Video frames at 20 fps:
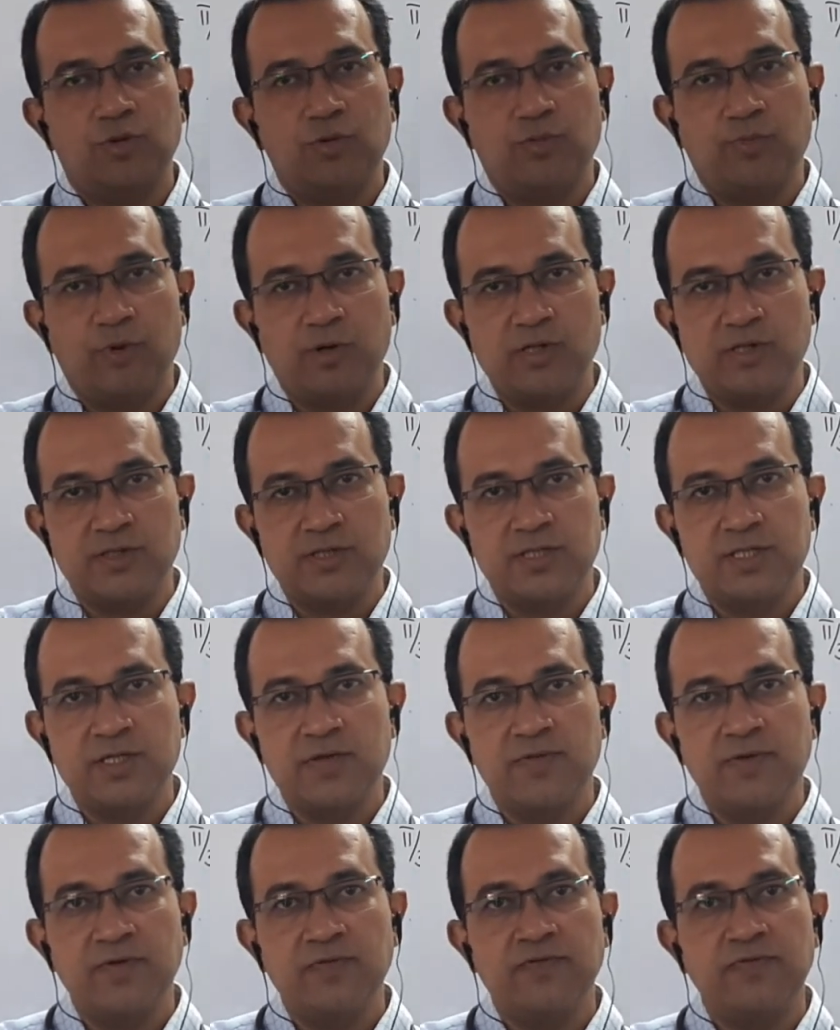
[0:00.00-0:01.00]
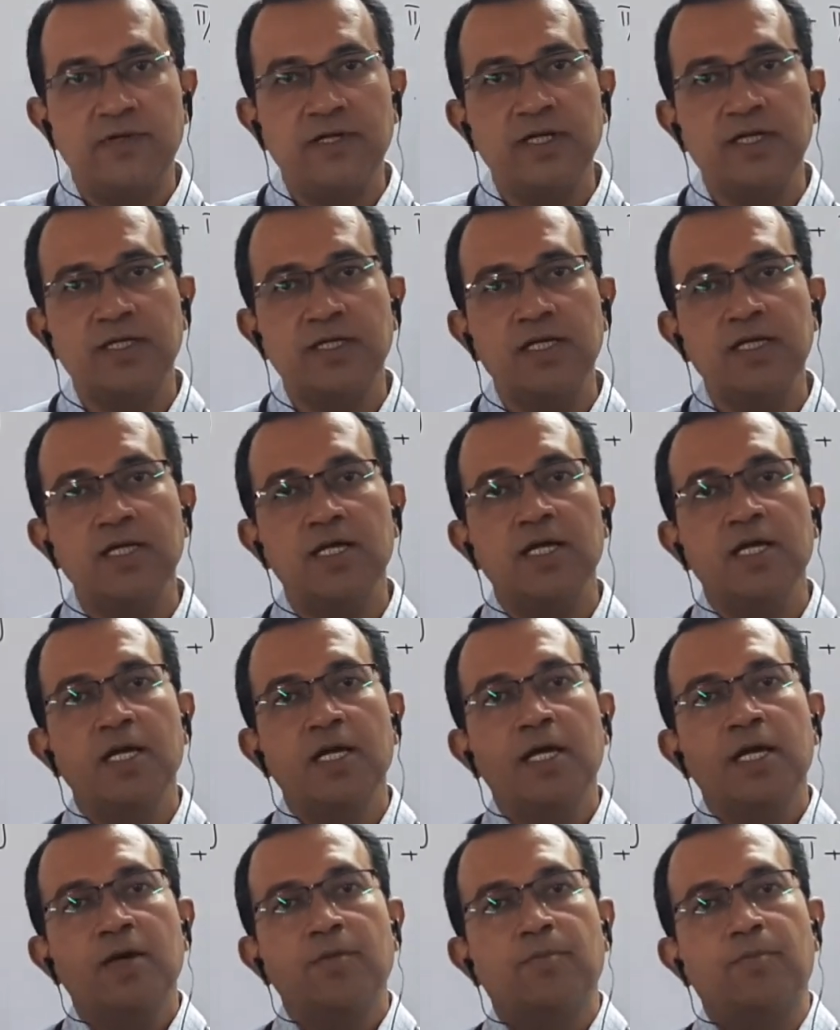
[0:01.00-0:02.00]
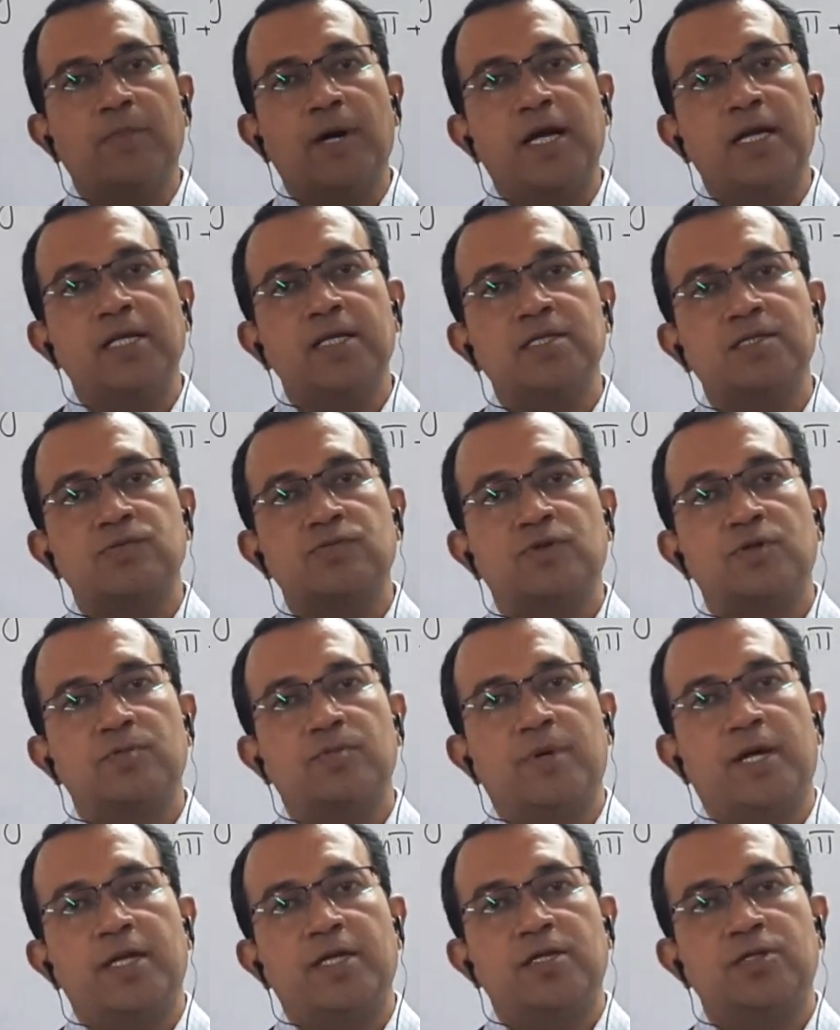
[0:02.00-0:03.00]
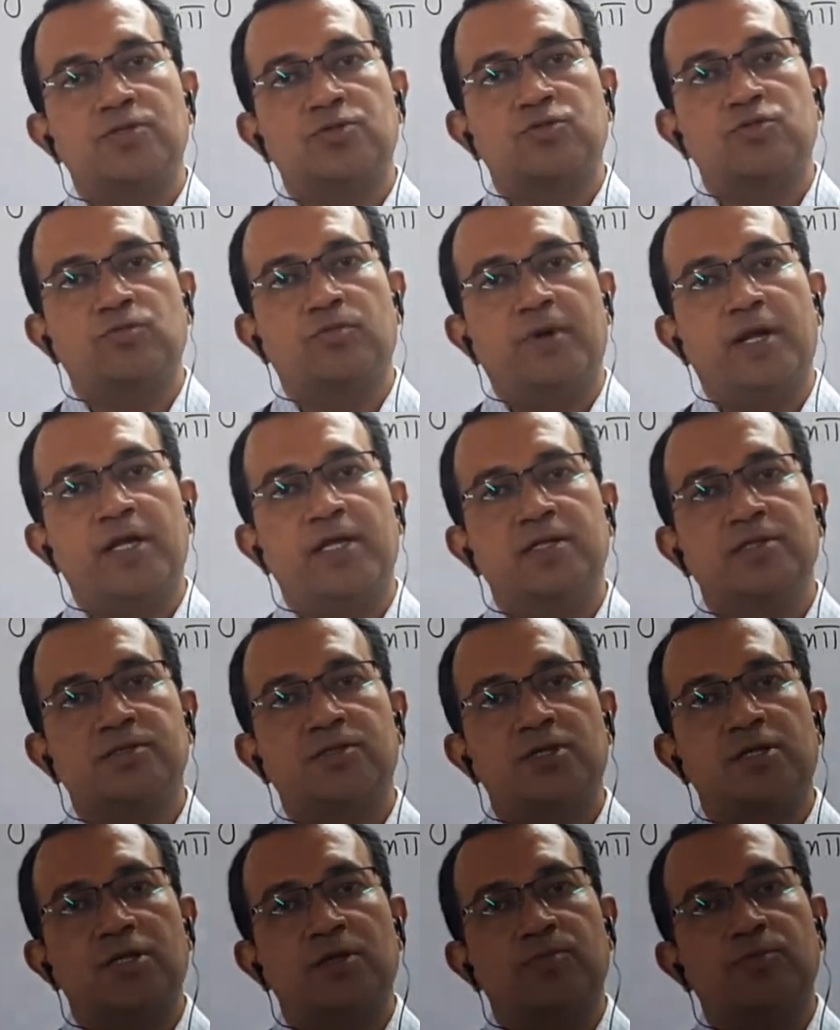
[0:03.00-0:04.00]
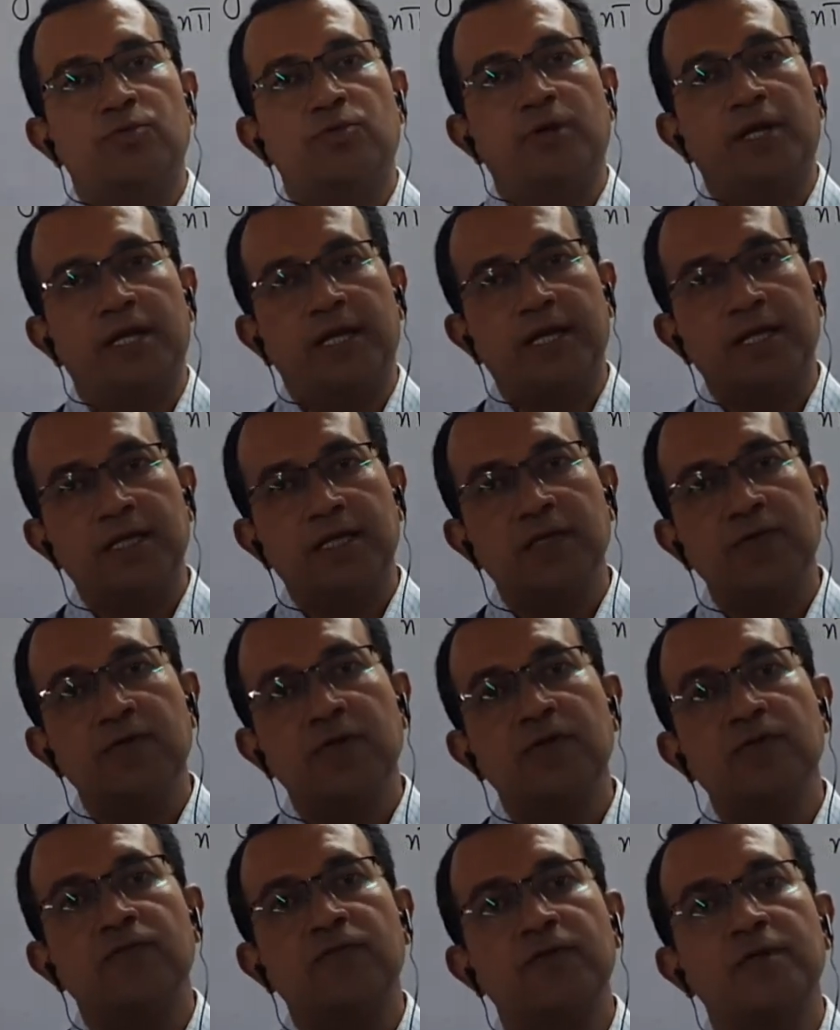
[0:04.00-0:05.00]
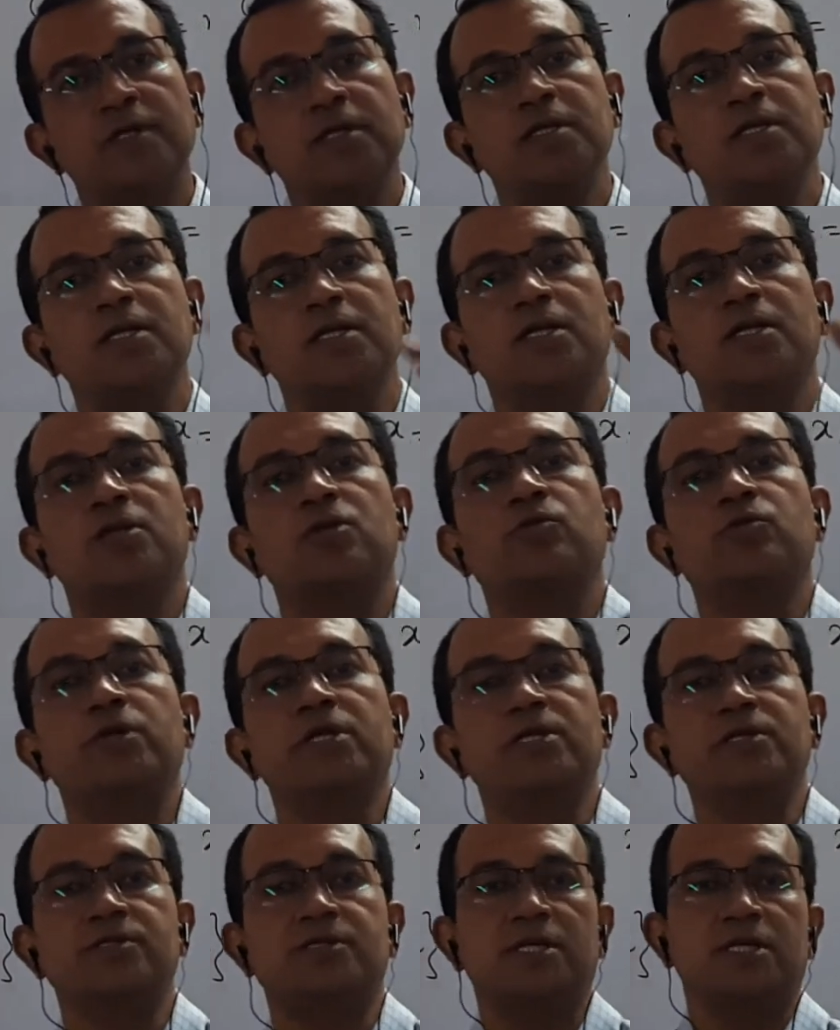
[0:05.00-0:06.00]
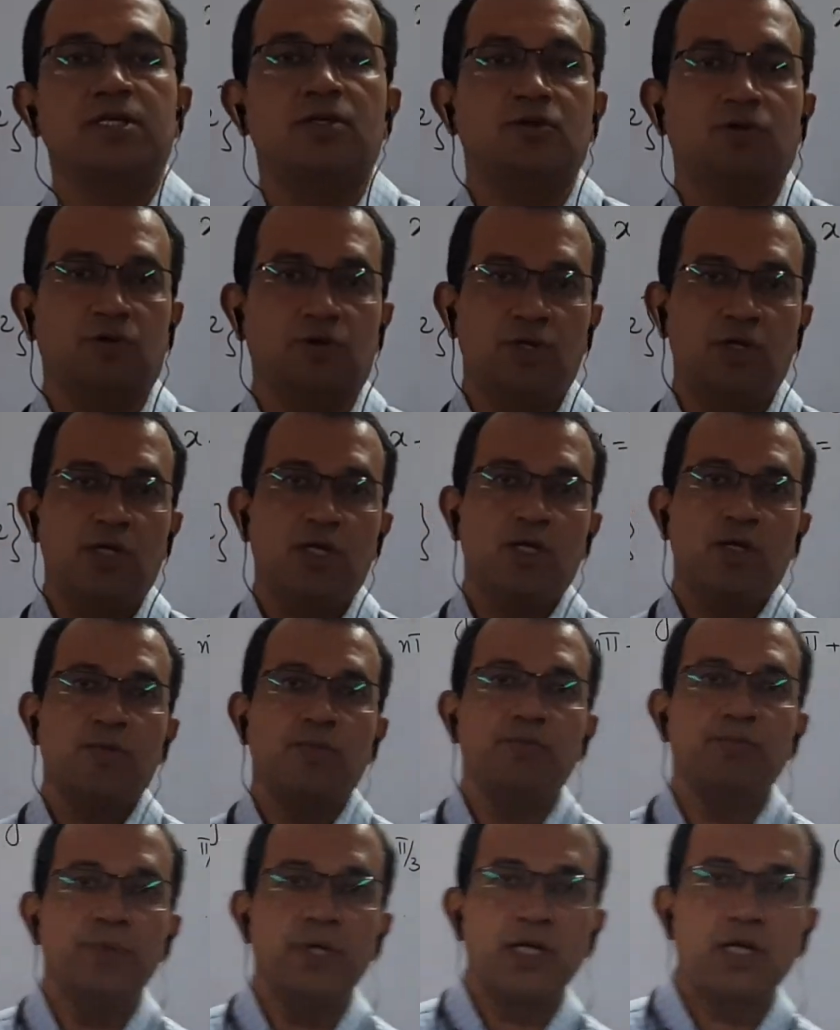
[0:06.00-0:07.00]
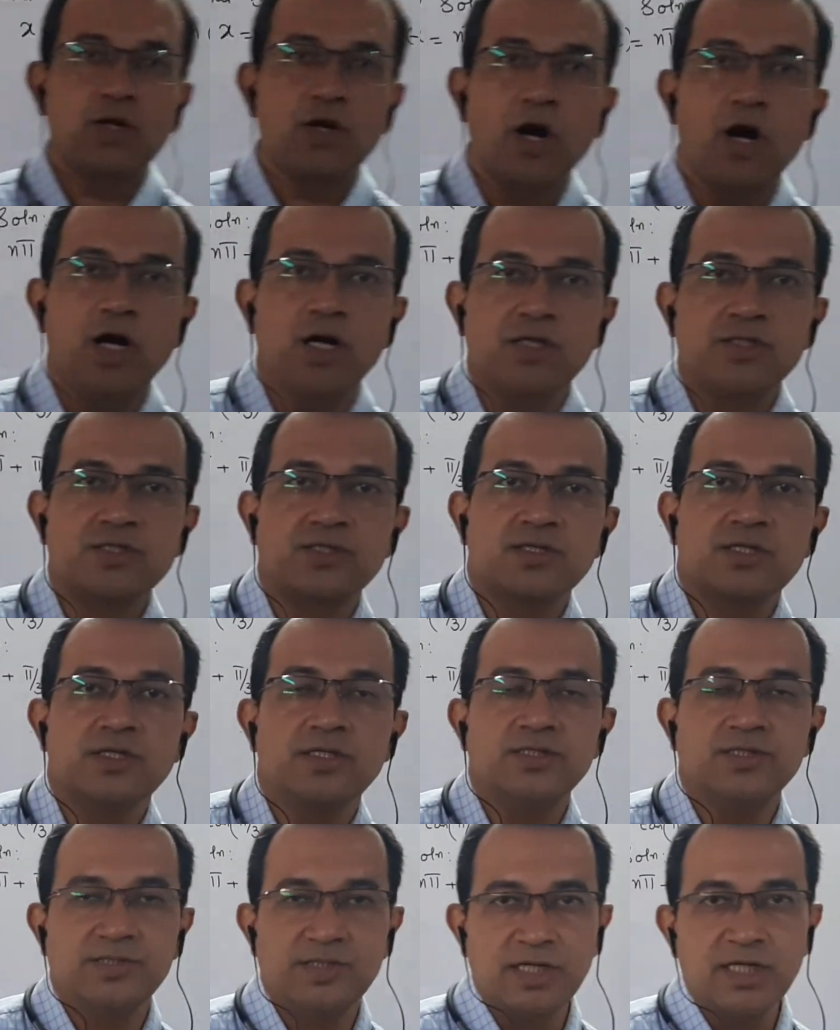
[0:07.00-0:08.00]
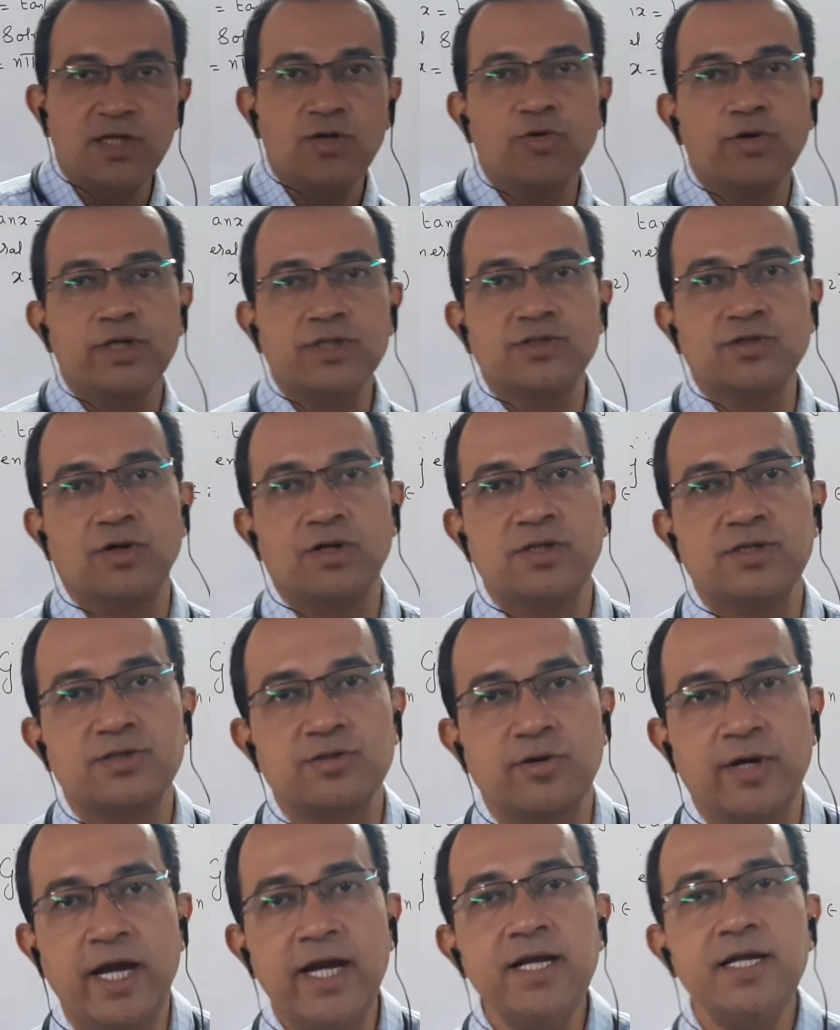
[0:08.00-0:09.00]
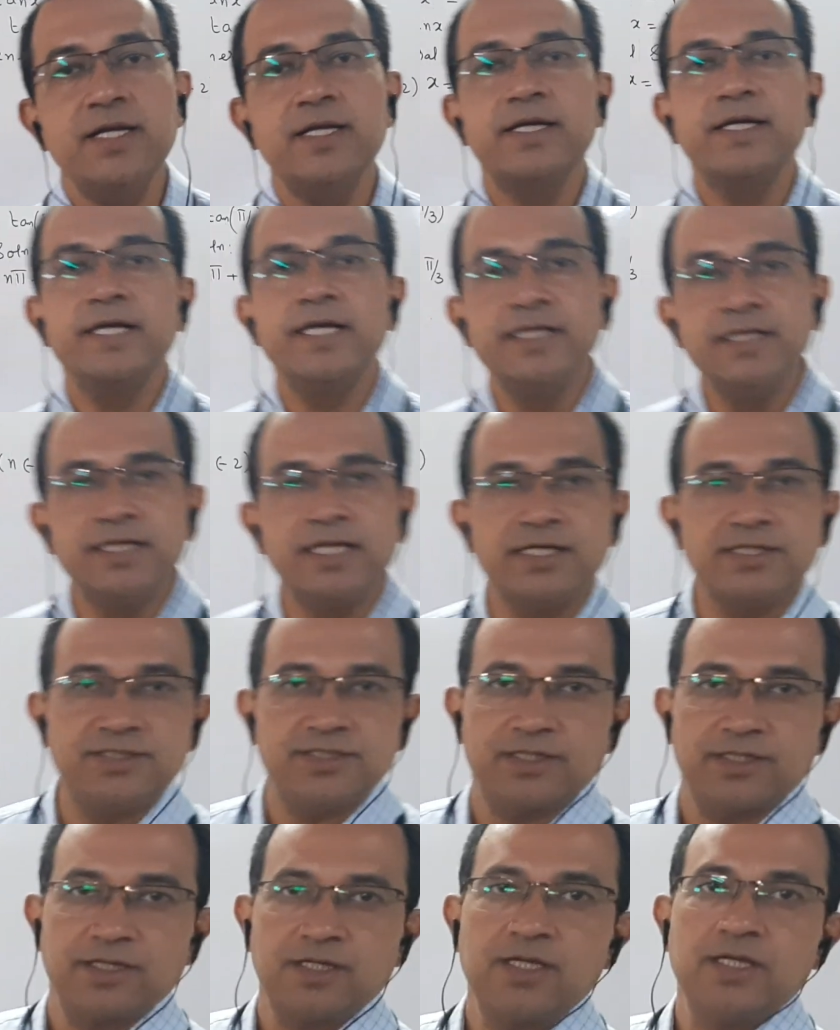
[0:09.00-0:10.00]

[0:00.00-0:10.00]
to positive infinity, minus 1, minus 2, minus 3 up to negative infinity, including 0, because 0 is also an integer.